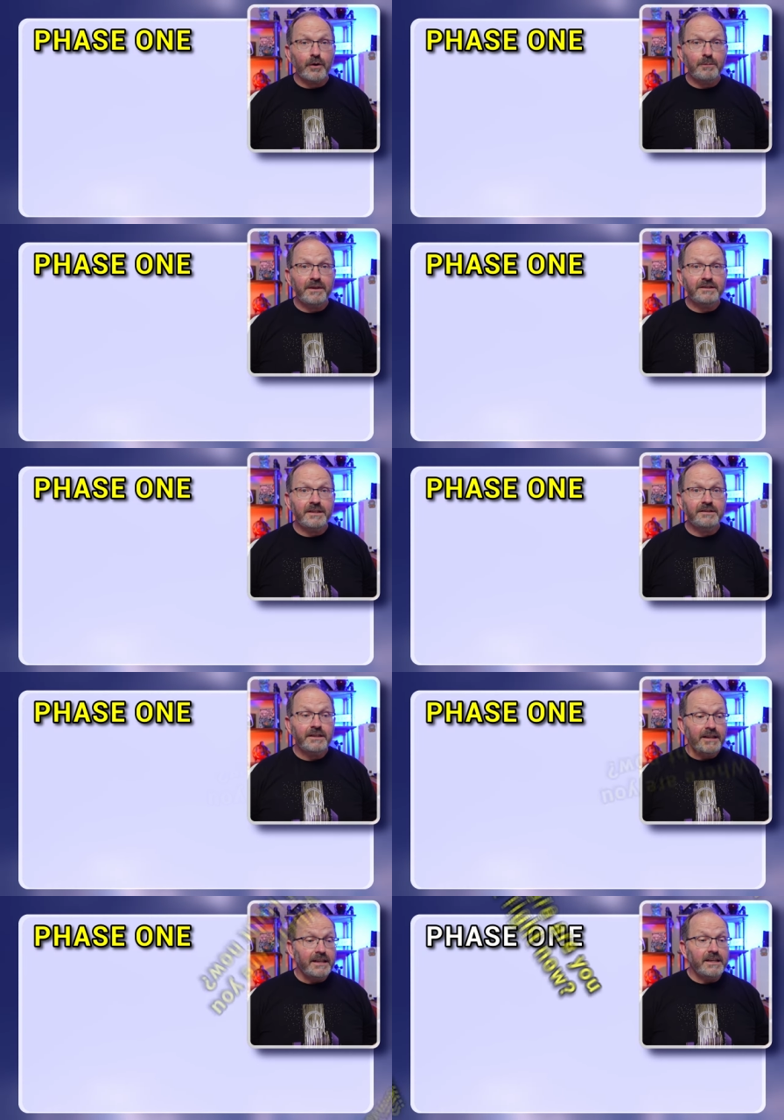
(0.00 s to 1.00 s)
own business
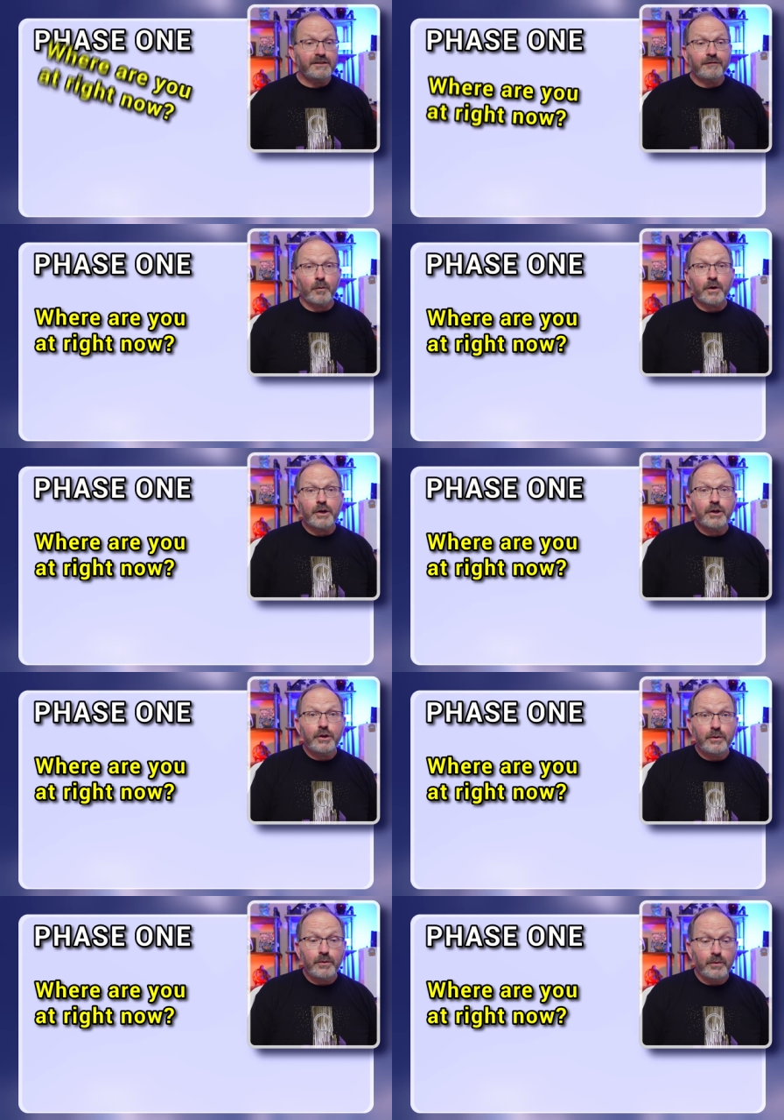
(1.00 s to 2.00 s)
is for
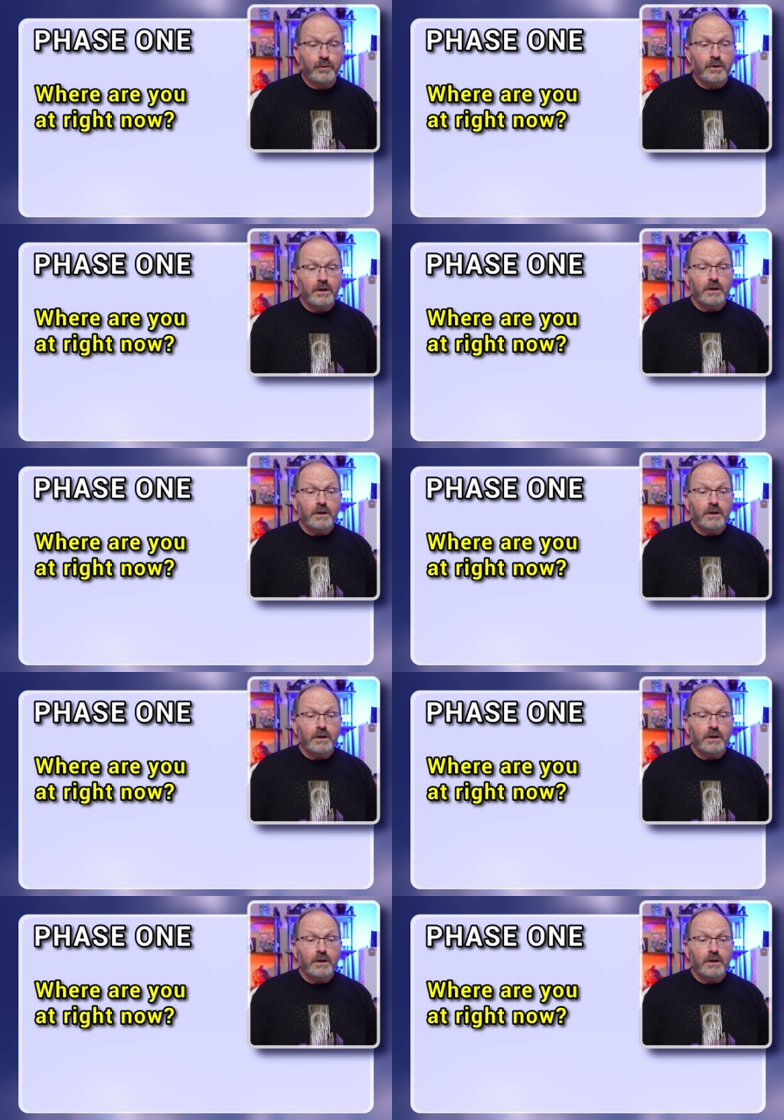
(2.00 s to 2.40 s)
you